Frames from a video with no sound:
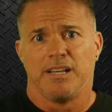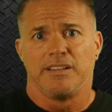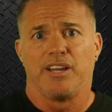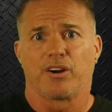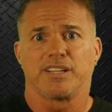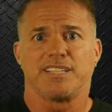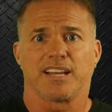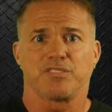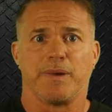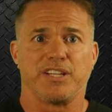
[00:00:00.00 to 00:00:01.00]
The
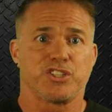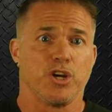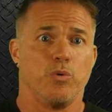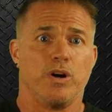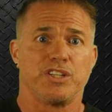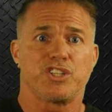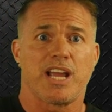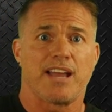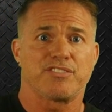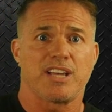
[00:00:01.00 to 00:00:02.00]
architects might show one
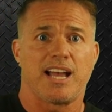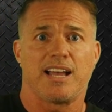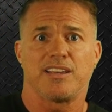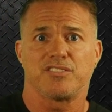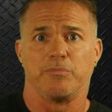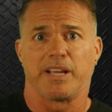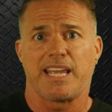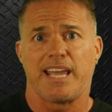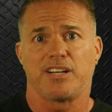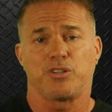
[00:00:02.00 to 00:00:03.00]
shaft size, the
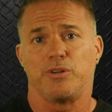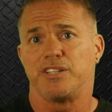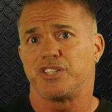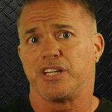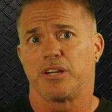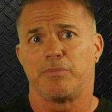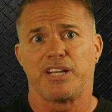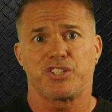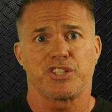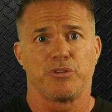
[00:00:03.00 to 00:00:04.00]
mechanical engineer
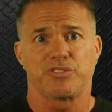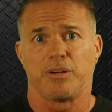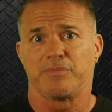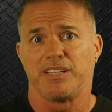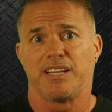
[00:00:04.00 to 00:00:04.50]
might show something